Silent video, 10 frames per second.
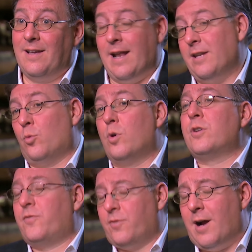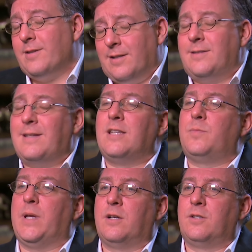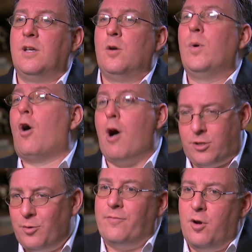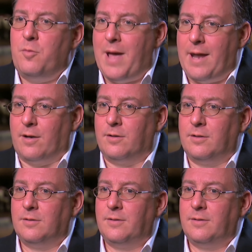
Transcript: And it's worse for us in a sense because we ought to have known better.